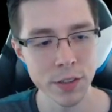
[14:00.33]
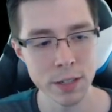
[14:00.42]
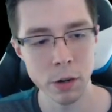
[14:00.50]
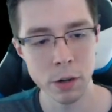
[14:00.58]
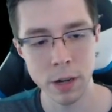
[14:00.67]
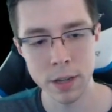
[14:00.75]

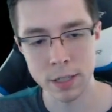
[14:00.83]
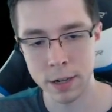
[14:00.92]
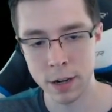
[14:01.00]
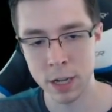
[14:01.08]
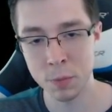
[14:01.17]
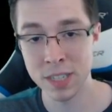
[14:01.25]
0-cost
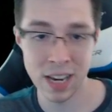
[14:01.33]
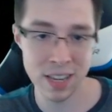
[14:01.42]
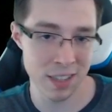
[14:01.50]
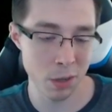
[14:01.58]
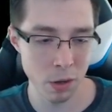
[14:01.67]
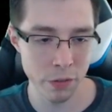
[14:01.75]
cards besides
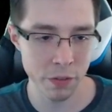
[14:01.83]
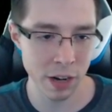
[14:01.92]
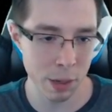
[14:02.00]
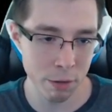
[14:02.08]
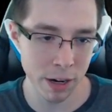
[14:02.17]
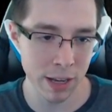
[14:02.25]
the Nord
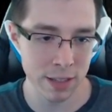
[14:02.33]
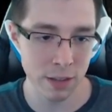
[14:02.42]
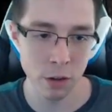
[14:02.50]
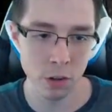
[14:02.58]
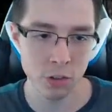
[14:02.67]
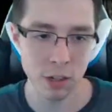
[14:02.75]
Firebrands and
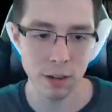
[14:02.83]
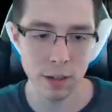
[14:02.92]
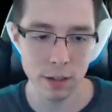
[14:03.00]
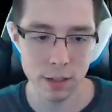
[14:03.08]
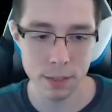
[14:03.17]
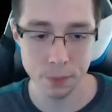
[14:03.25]
those
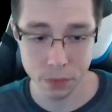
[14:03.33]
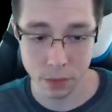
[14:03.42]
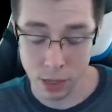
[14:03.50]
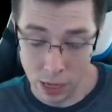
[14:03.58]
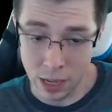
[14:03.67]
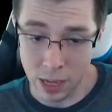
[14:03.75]
generators.
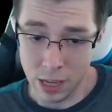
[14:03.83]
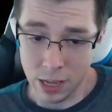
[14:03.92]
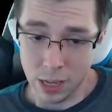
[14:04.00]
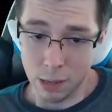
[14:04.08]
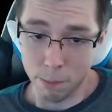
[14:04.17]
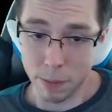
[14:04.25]

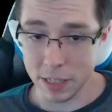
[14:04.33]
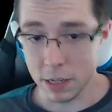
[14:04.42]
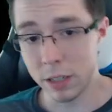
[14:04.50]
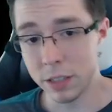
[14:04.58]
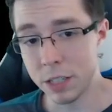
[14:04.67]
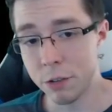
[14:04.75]

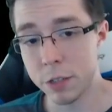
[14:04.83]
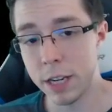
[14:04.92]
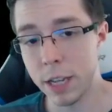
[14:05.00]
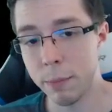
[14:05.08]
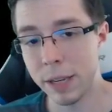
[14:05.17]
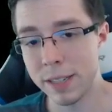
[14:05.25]
Beastcaller is
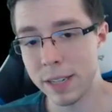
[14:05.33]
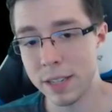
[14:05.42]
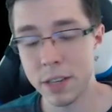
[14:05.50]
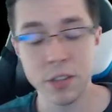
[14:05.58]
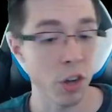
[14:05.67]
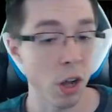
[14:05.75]
interesting because it is
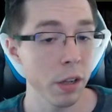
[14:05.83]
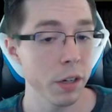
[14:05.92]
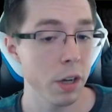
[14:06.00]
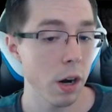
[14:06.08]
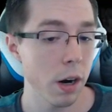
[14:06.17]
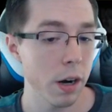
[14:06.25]
a solid
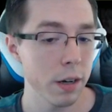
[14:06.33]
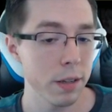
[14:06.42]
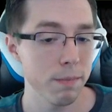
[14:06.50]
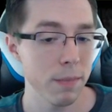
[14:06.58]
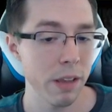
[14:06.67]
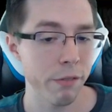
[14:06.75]
card,
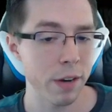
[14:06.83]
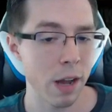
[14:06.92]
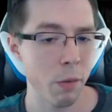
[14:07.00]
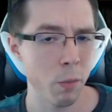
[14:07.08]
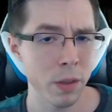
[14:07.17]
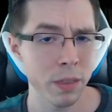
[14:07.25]
if
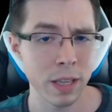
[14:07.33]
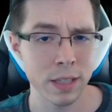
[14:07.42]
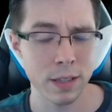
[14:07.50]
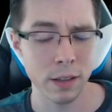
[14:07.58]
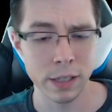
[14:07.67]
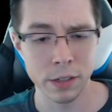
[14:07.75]
not one that's
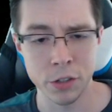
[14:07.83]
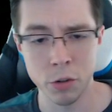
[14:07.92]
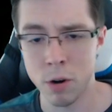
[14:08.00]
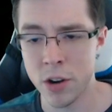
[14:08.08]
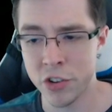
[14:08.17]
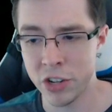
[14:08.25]
a little too
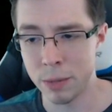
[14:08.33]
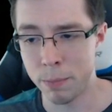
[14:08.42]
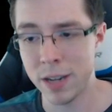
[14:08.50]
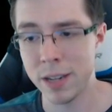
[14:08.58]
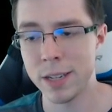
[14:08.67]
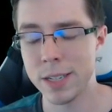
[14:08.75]
RNG
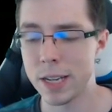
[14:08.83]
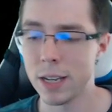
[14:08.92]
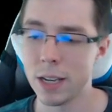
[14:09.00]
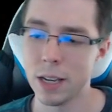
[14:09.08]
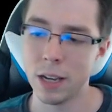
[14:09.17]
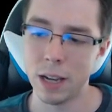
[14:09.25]
dependent.
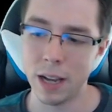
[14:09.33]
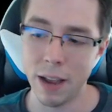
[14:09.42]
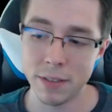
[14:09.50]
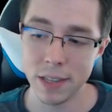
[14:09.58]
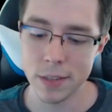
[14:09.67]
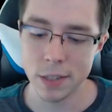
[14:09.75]
I've
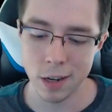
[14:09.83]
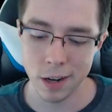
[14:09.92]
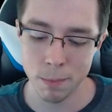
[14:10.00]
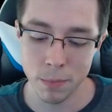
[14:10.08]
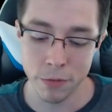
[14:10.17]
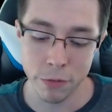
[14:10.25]
seen this
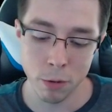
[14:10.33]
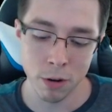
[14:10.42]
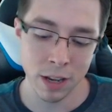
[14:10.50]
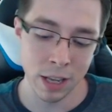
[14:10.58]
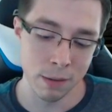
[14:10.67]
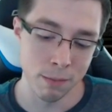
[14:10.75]
card before
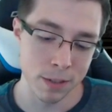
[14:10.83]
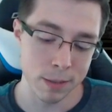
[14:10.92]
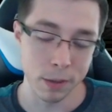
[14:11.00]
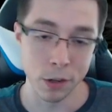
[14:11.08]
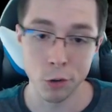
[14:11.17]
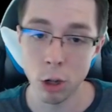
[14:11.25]
in some
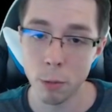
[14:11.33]
control